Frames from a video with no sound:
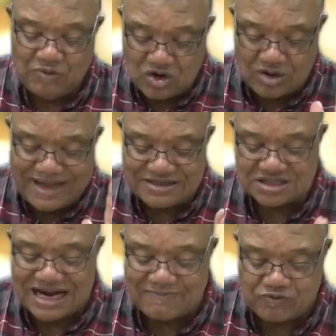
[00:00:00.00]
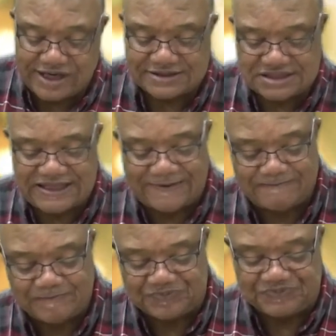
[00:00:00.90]
And we're going to make this our prayer today.
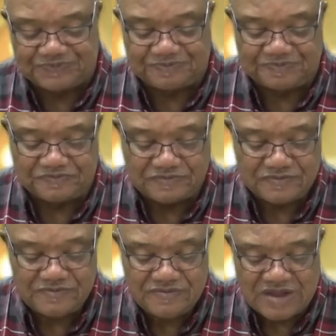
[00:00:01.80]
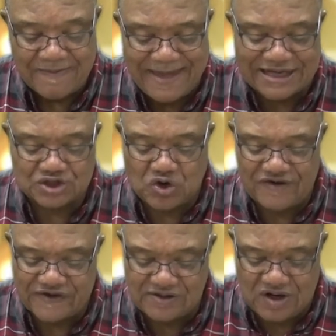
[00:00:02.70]
Make a
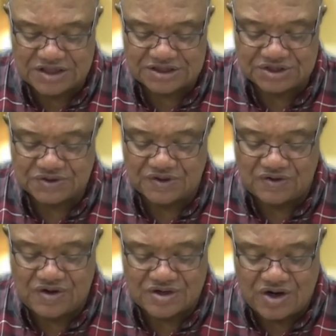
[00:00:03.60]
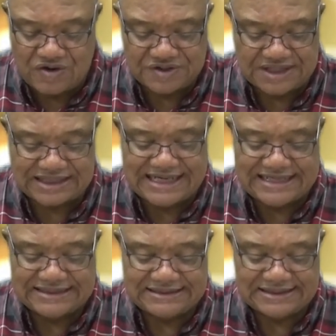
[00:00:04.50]
joyful noise unto the Lord, all ye
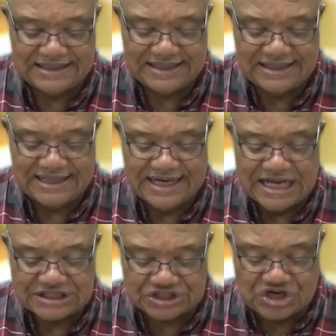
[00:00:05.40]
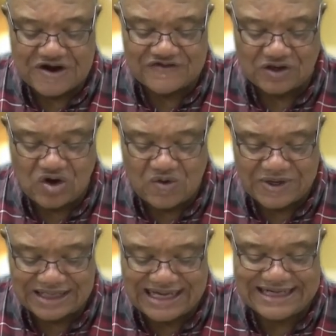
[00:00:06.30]
lands. Serve the Lord
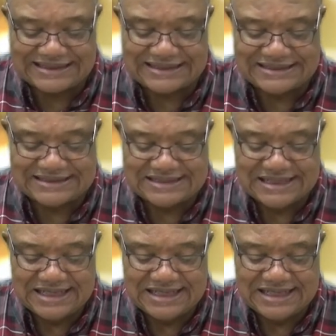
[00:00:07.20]
with gladness.